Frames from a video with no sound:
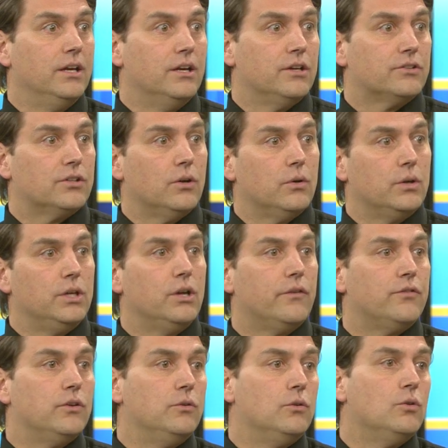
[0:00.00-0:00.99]
Mm-hmm. So, you know,
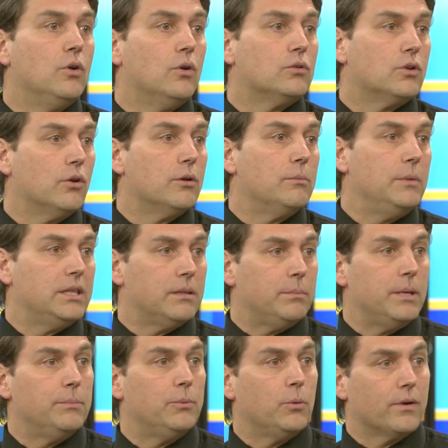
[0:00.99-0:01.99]
if you go to meet the
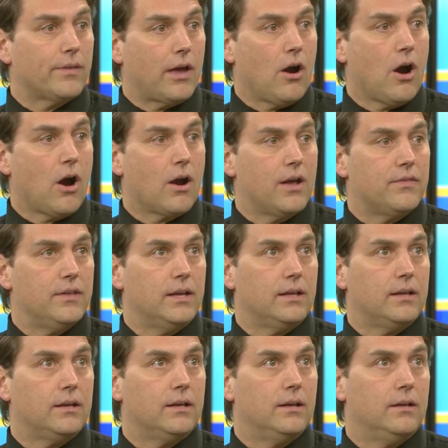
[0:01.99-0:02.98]
people where they are, I
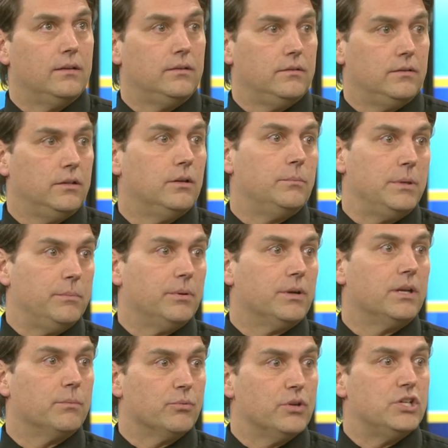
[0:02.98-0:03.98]
think, you know, people
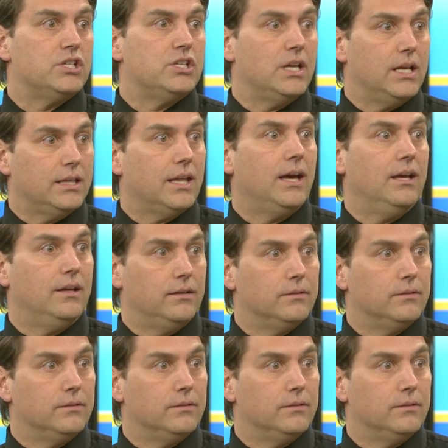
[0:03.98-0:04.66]
can appreciate that.